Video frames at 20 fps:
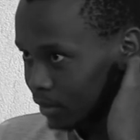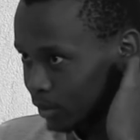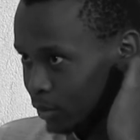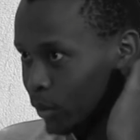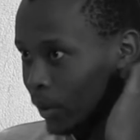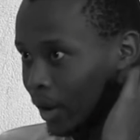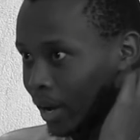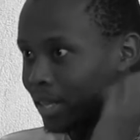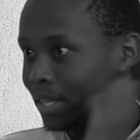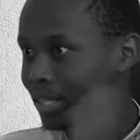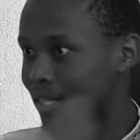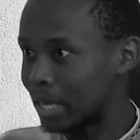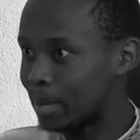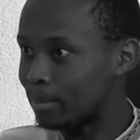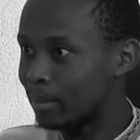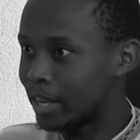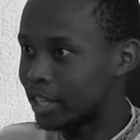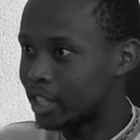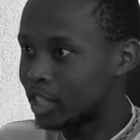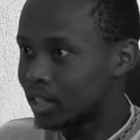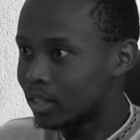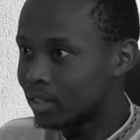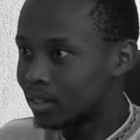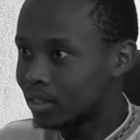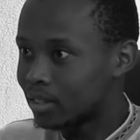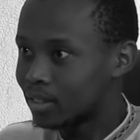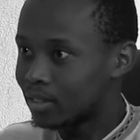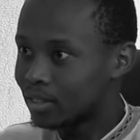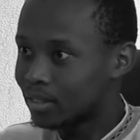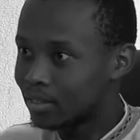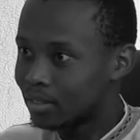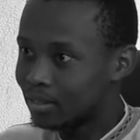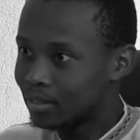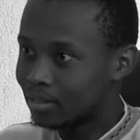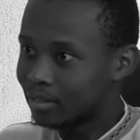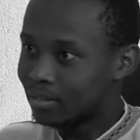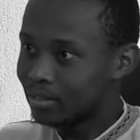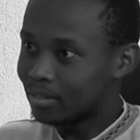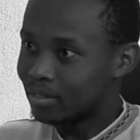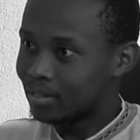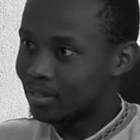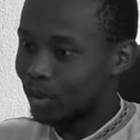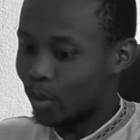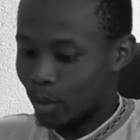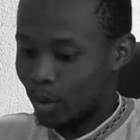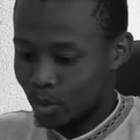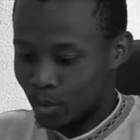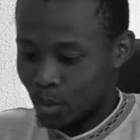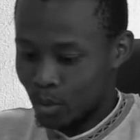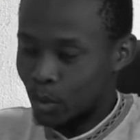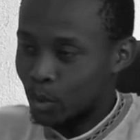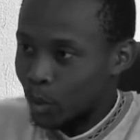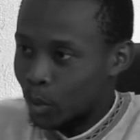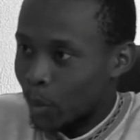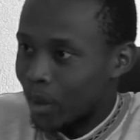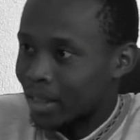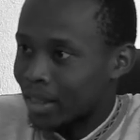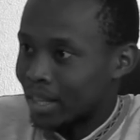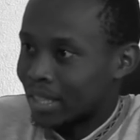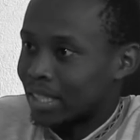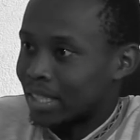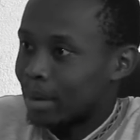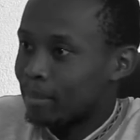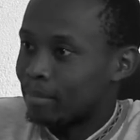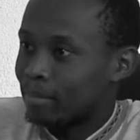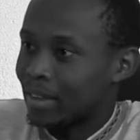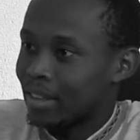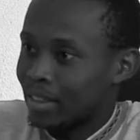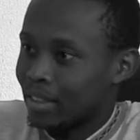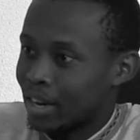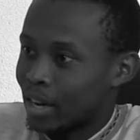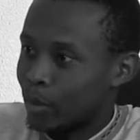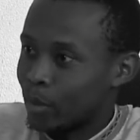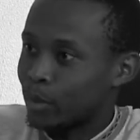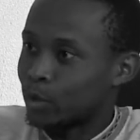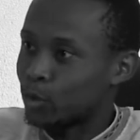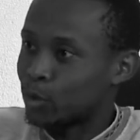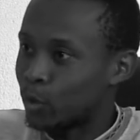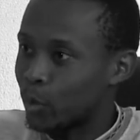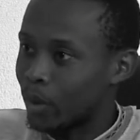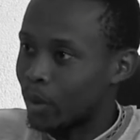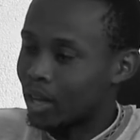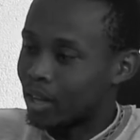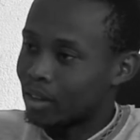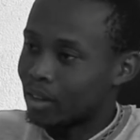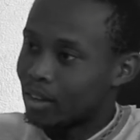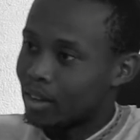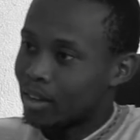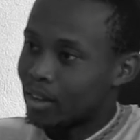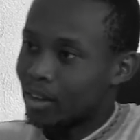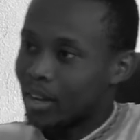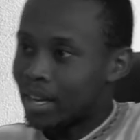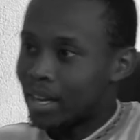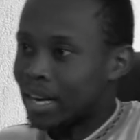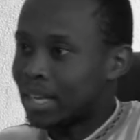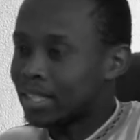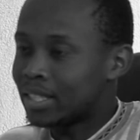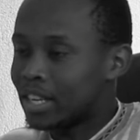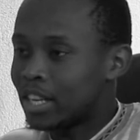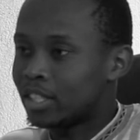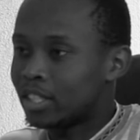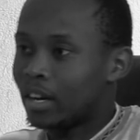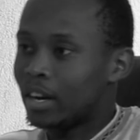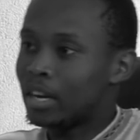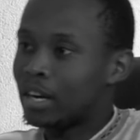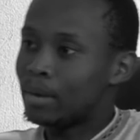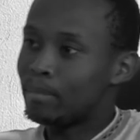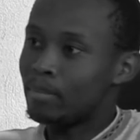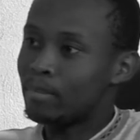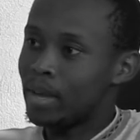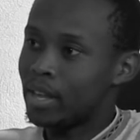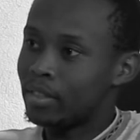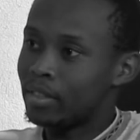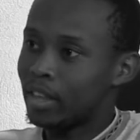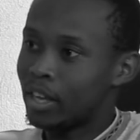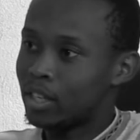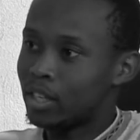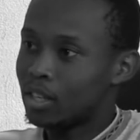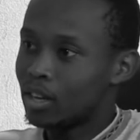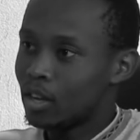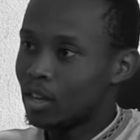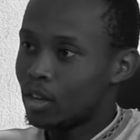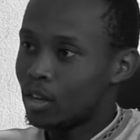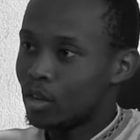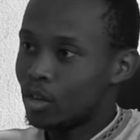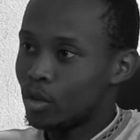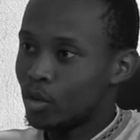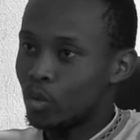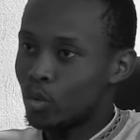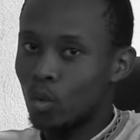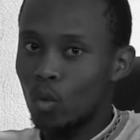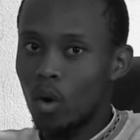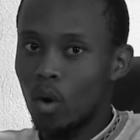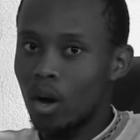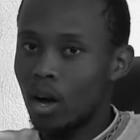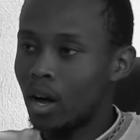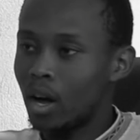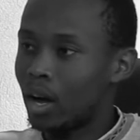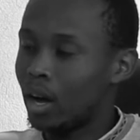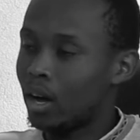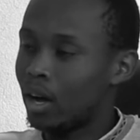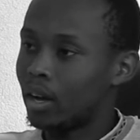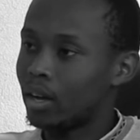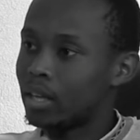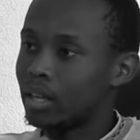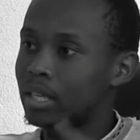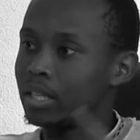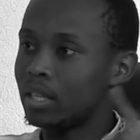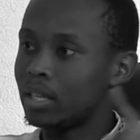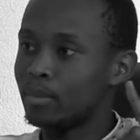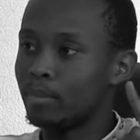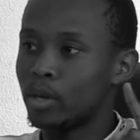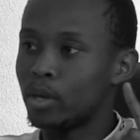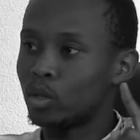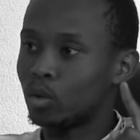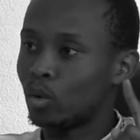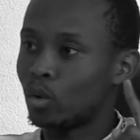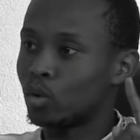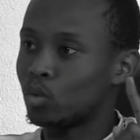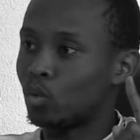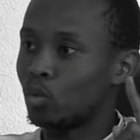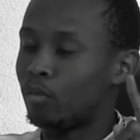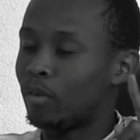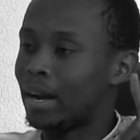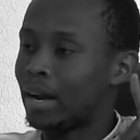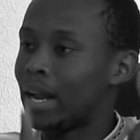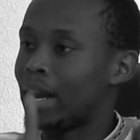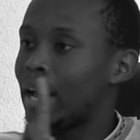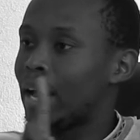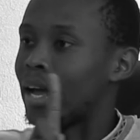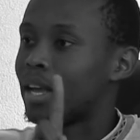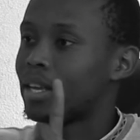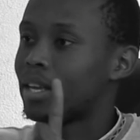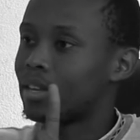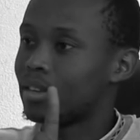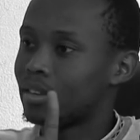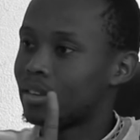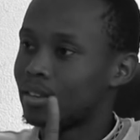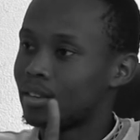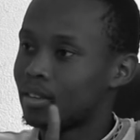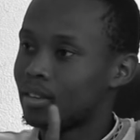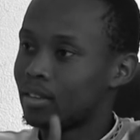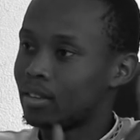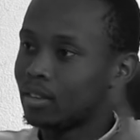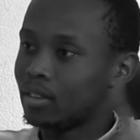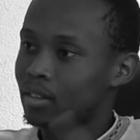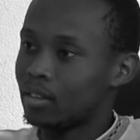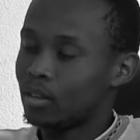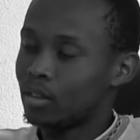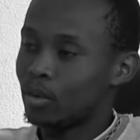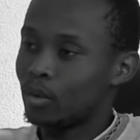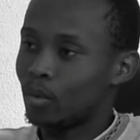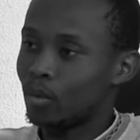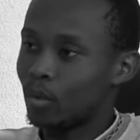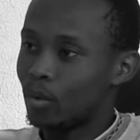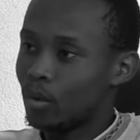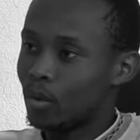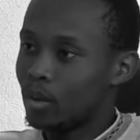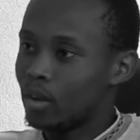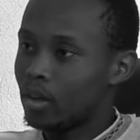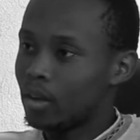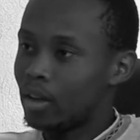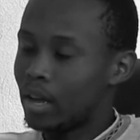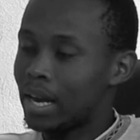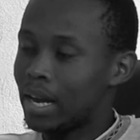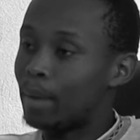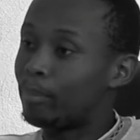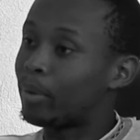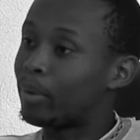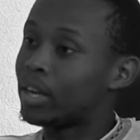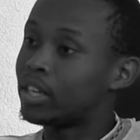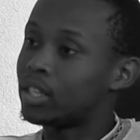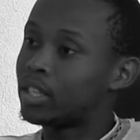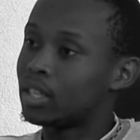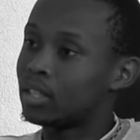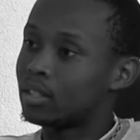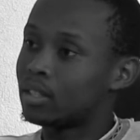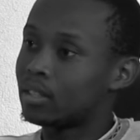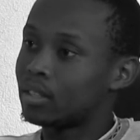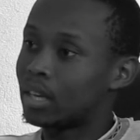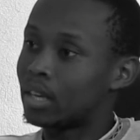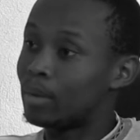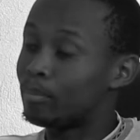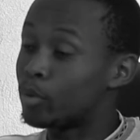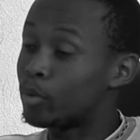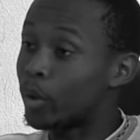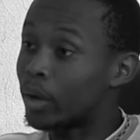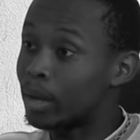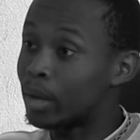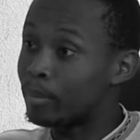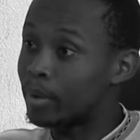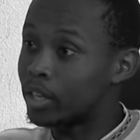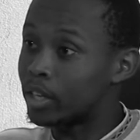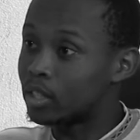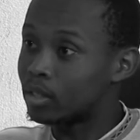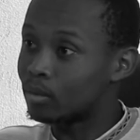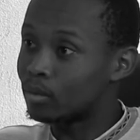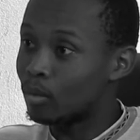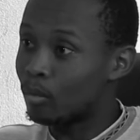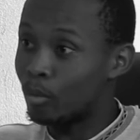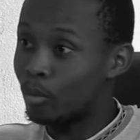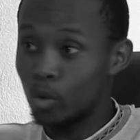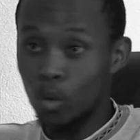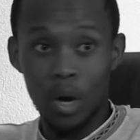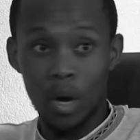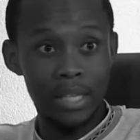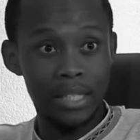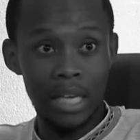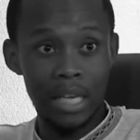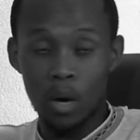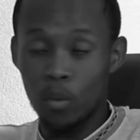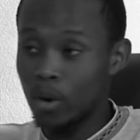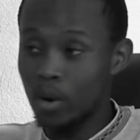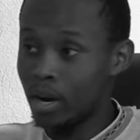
you are his image because you're doing the same thing that he was doing. Sure. It doesn't necessarily mean that you are his image because of Fananai, you know. An apprentice can be your image. It's